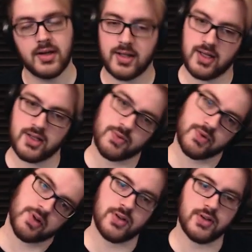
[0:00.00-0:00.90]
that's
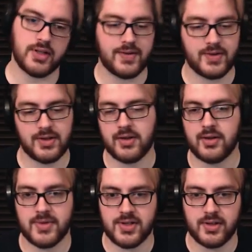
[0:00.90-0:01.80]
Windows only, even though
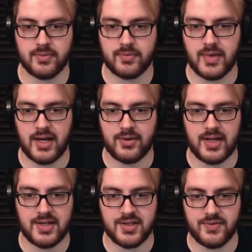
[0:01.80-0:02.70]
the original
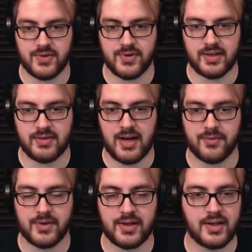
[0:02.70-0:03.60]
Outlast is for, like,
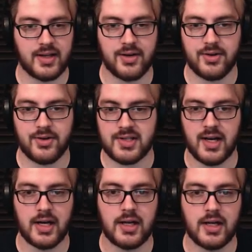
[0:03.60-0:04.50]
everything under the
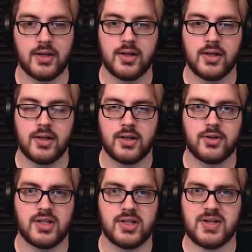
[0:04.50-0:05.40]
sun.
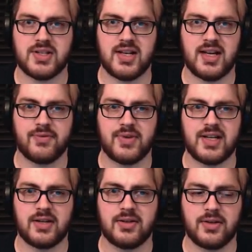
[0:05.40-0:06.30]
Goodness gracious, I had a free
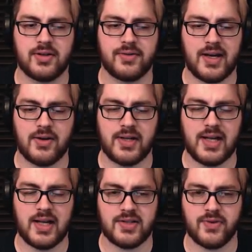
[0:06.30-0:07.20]
download of
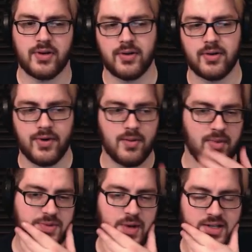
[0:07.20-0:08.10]
Outlast from
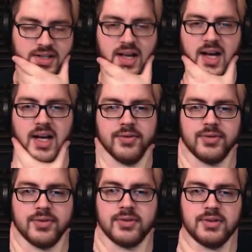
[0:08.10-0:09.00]
Xbox Live
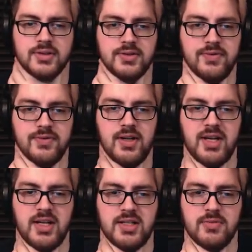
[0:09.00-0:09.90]
on
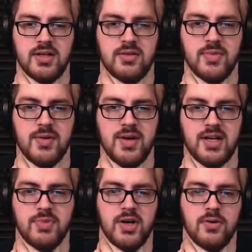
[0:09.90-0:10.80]
my
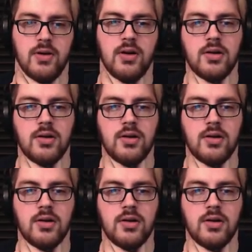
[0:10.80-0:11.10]
Xbone.